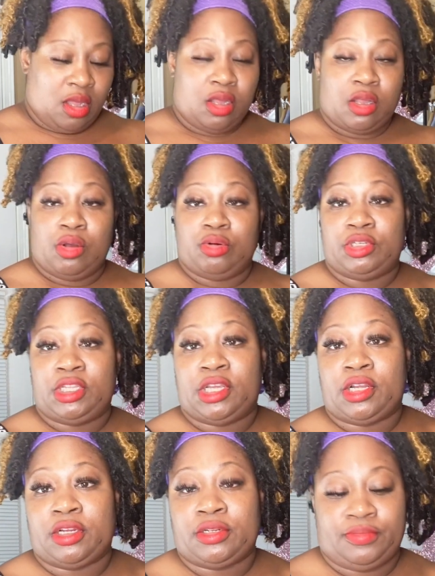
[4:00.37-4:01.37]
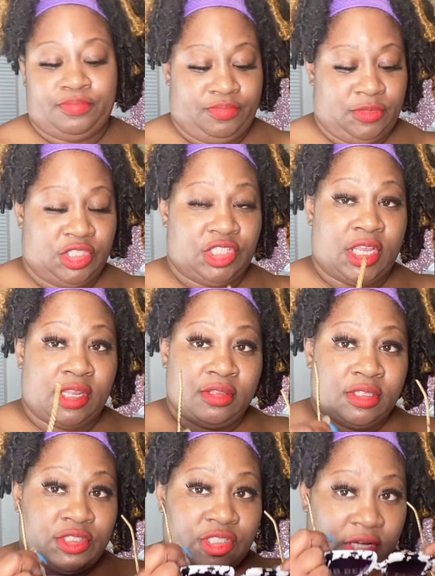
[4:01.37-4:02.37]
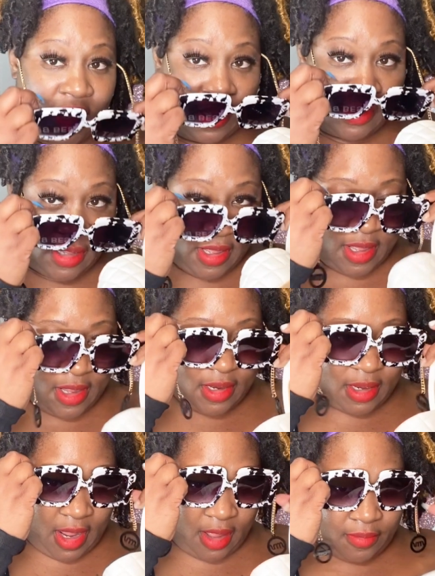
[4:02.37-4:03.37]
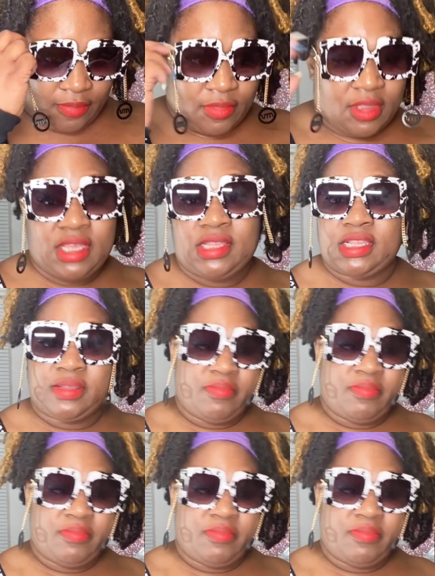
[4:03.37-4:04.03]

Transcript: Gold Digger, Chandelier Shades. Now, this is